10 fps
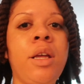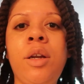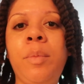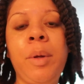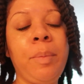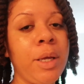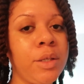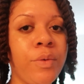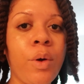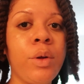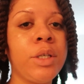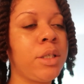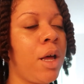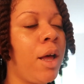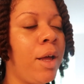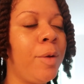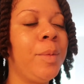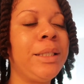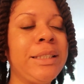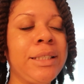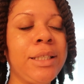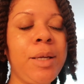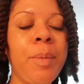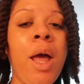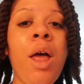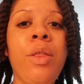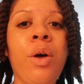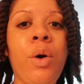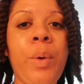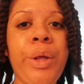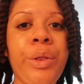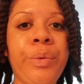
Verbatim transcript: you know, be peaceful and just calm and sleep the whole way